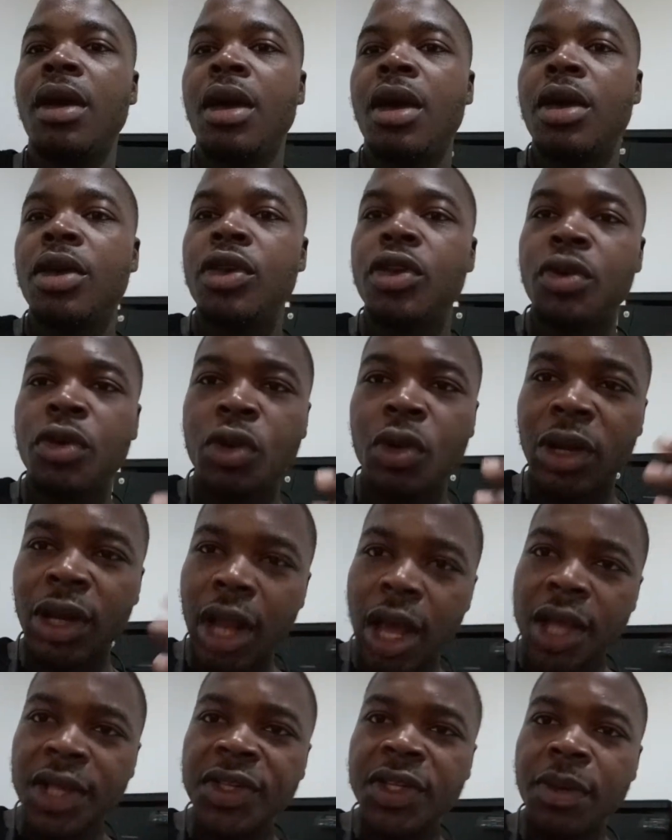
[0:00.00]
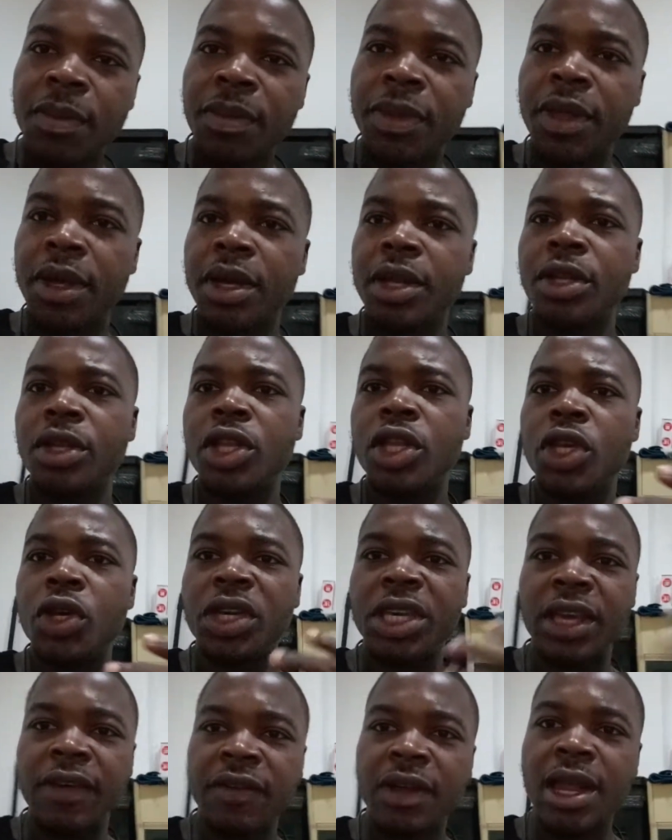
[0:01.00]
You learn something, you
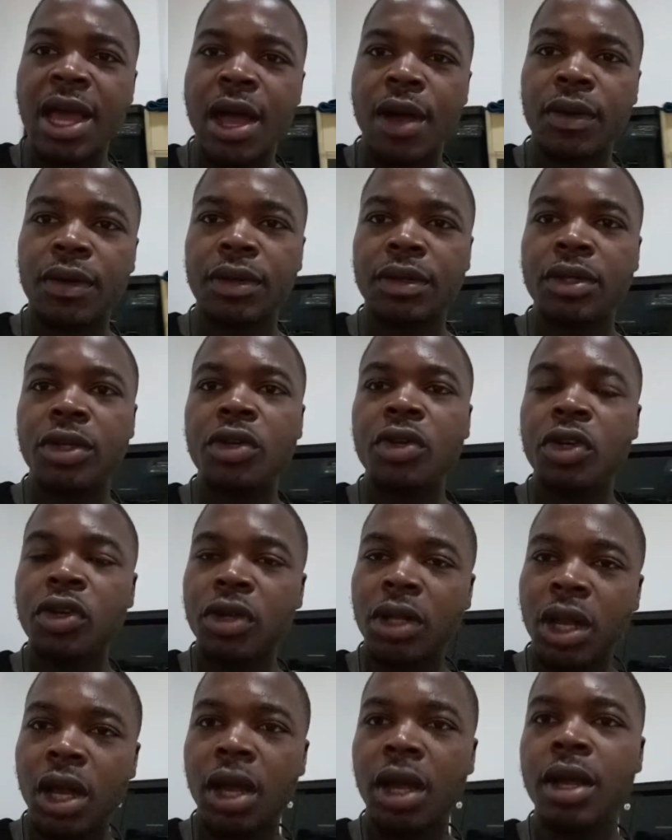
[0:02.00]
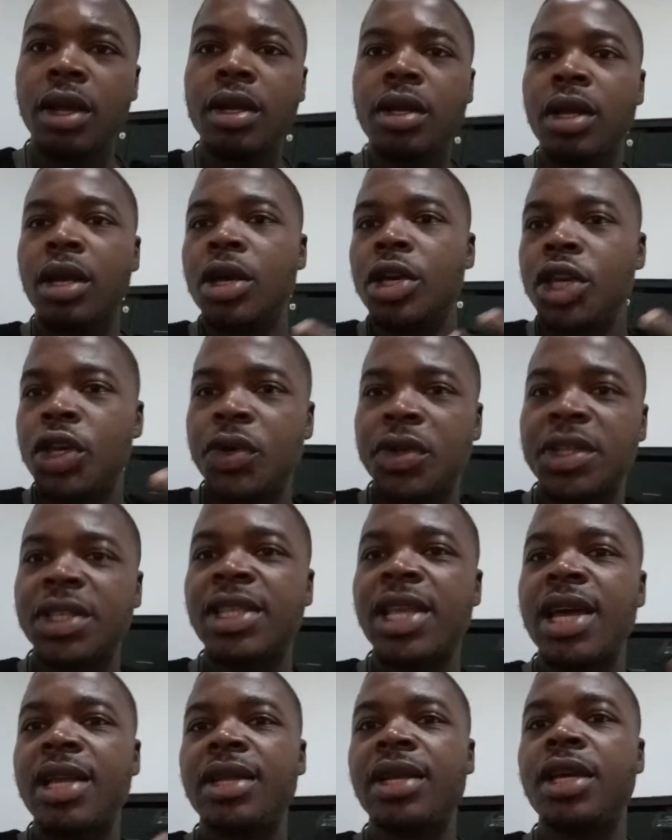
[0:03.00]
give it out. You learn, you
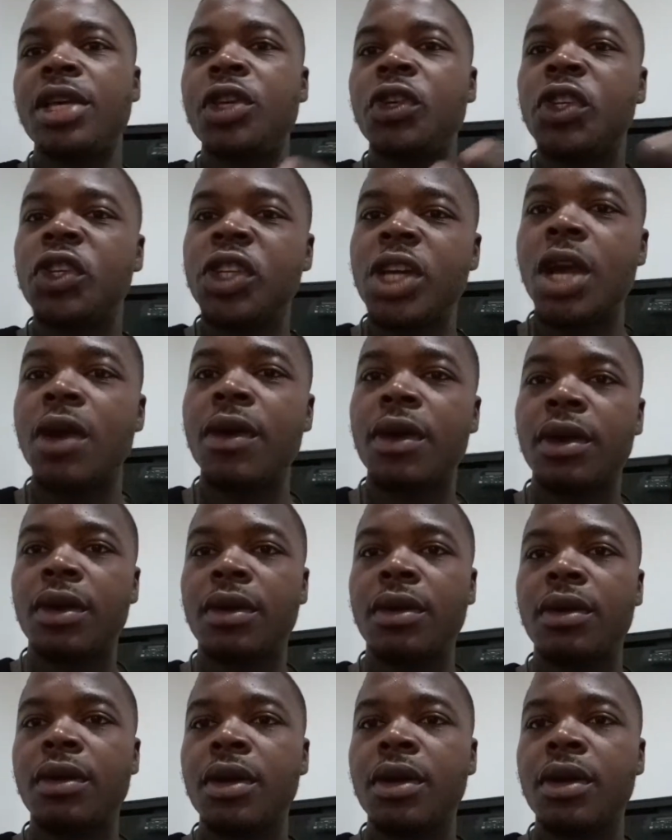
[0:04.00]
understand it, you share it.